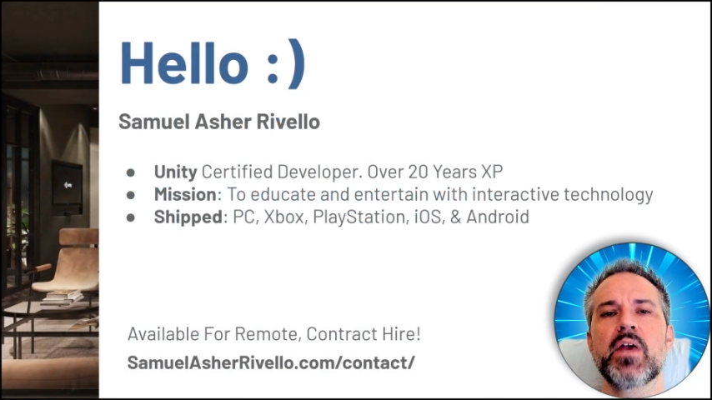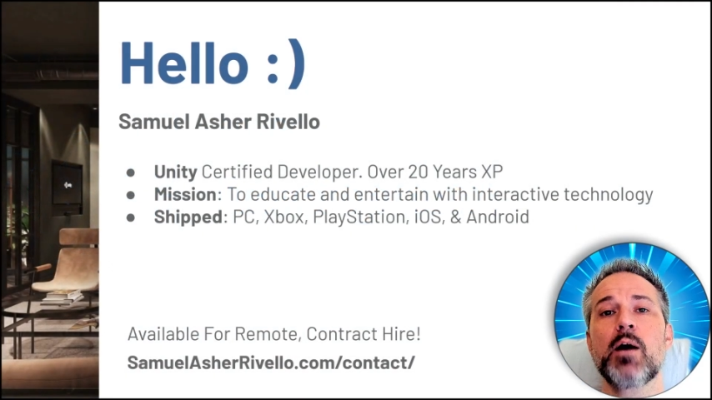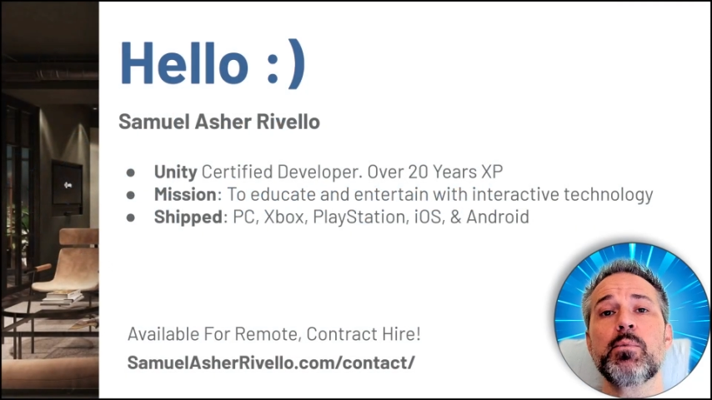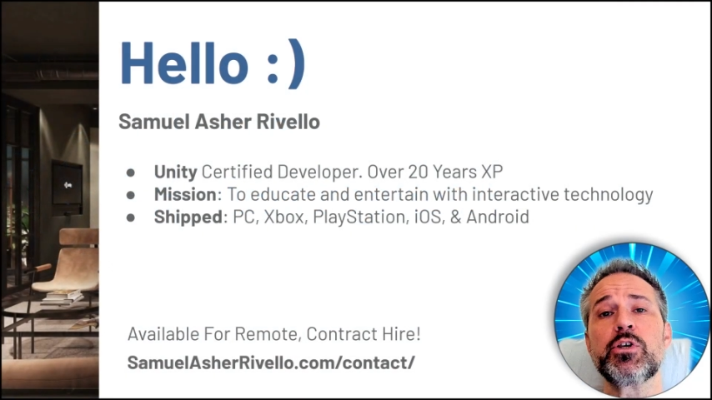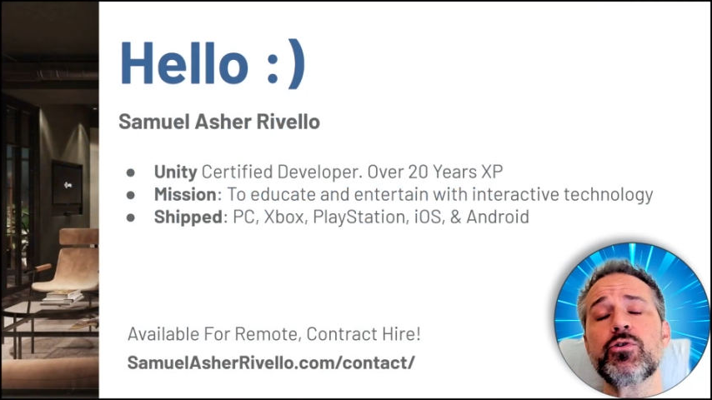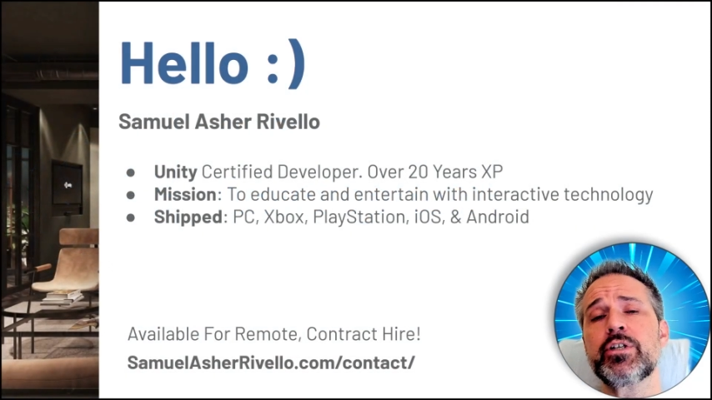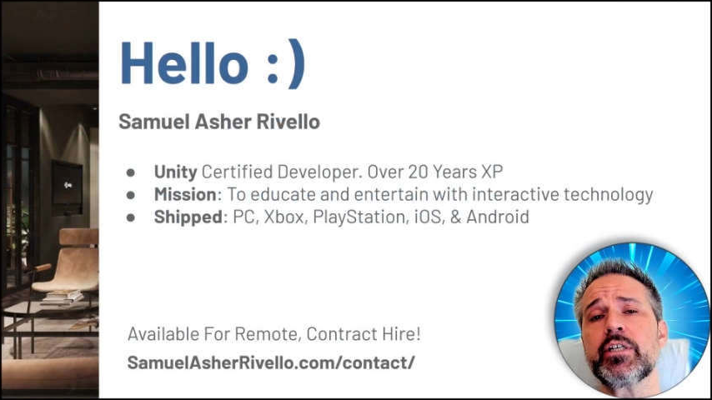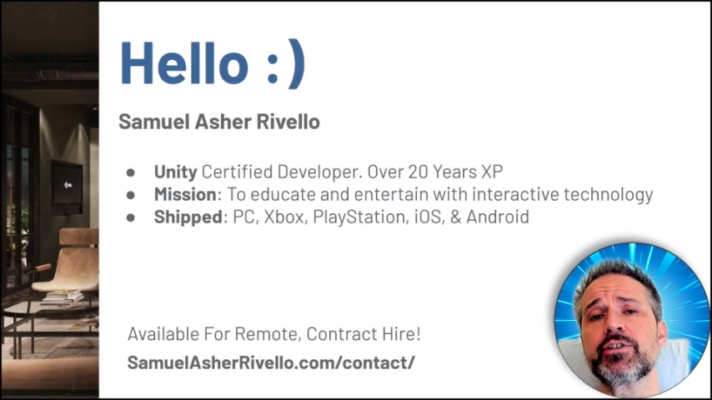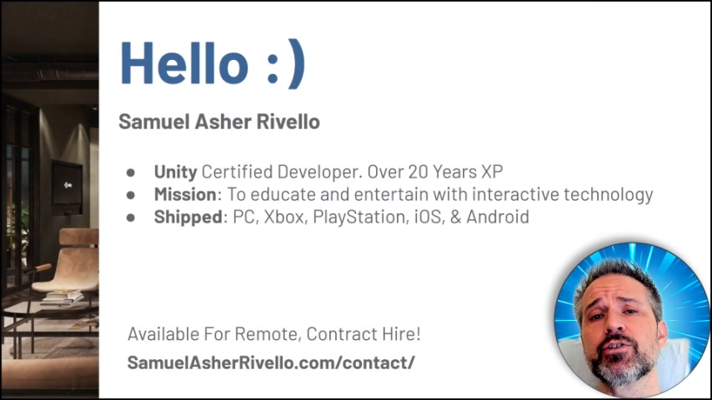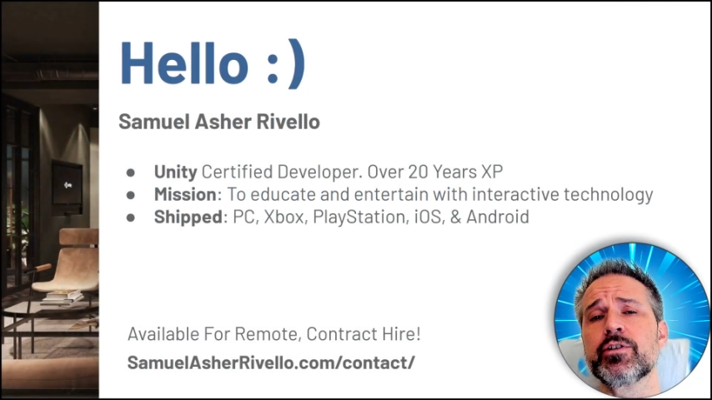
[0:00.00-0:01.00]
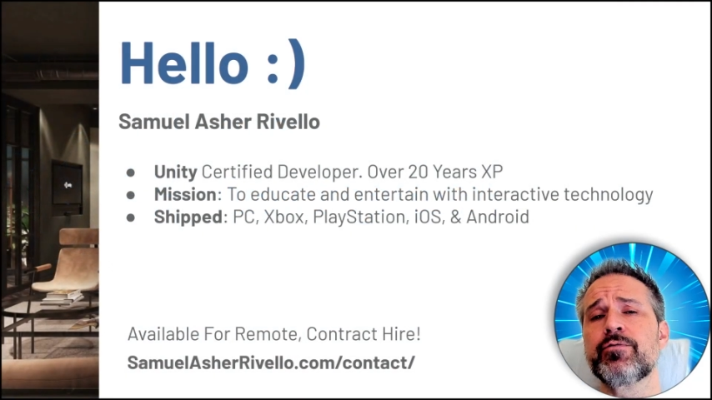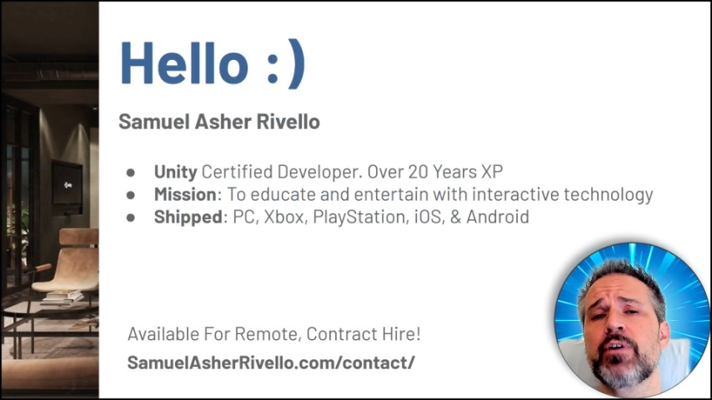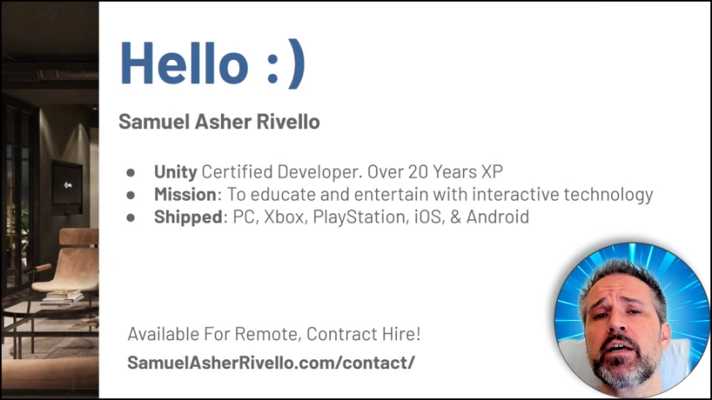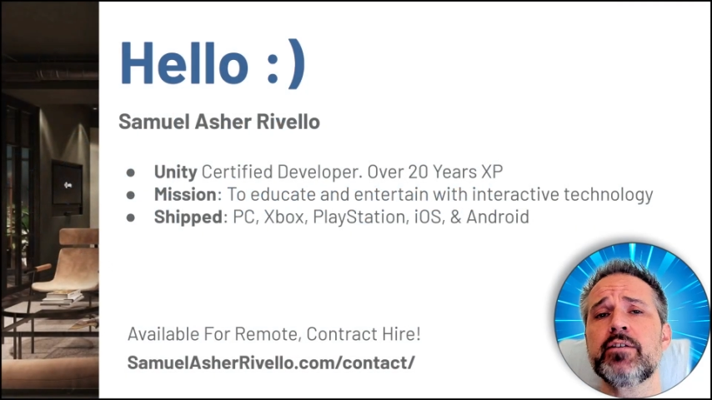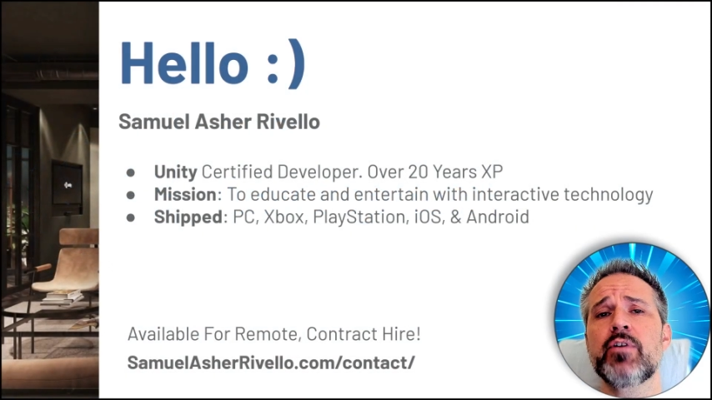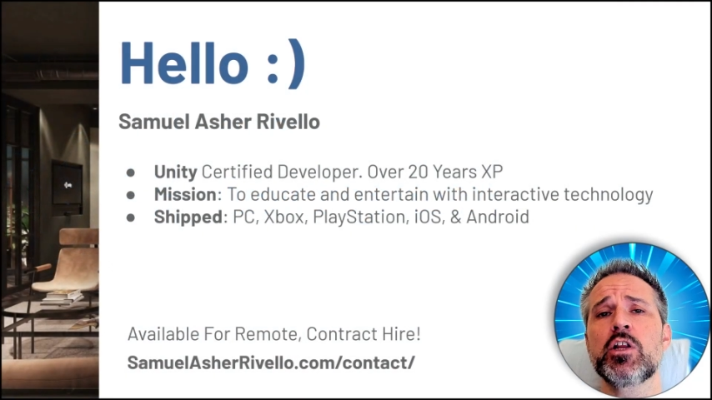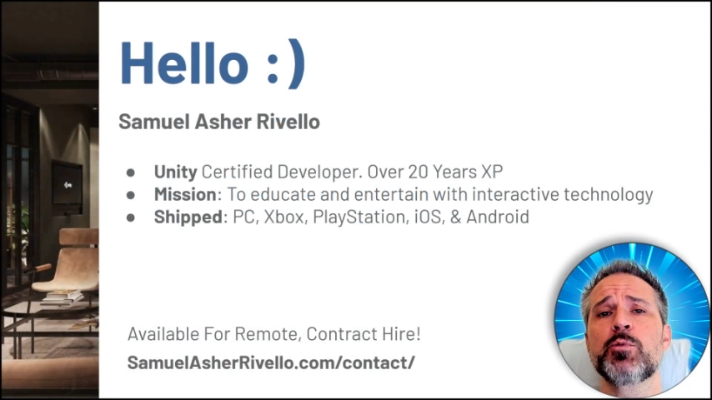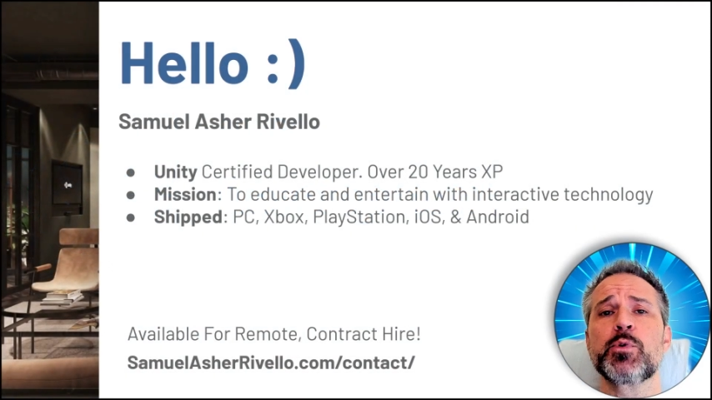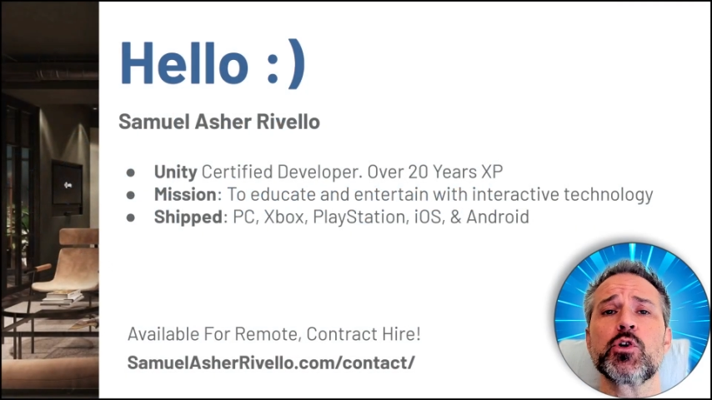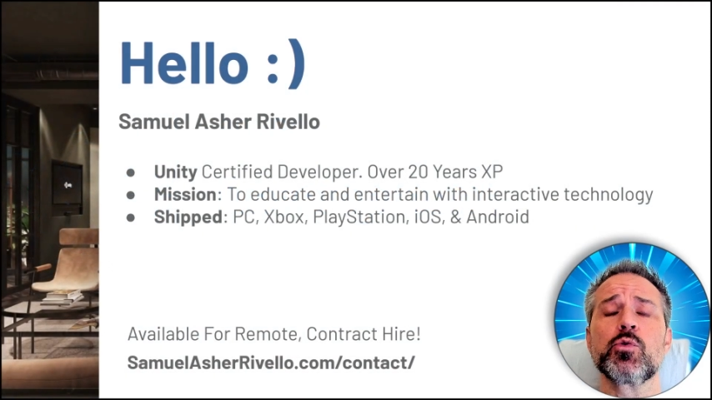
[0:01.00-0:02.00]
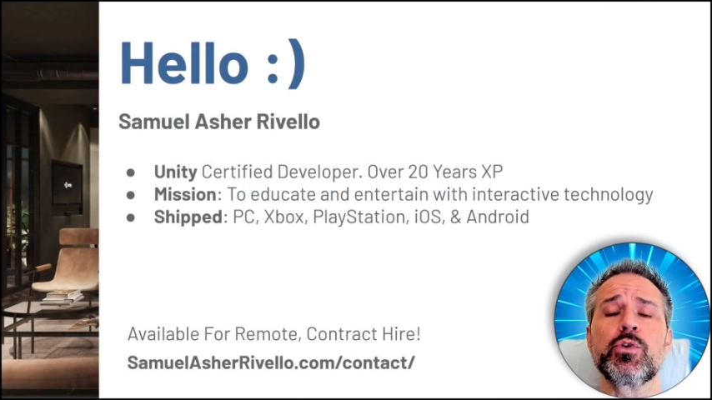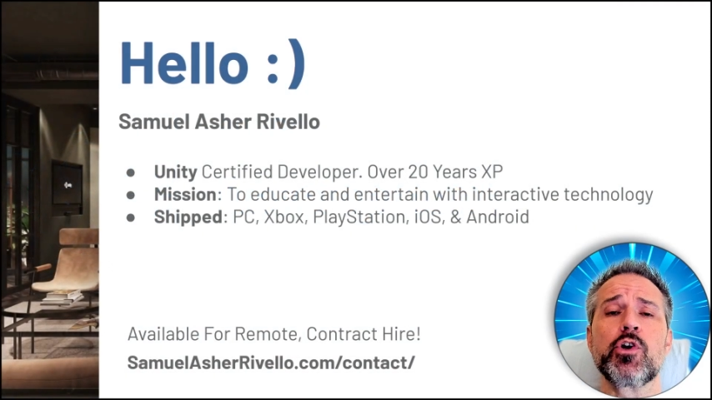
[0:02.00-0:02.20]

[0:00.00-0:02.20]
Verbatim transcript: I'm a Unity certified developer with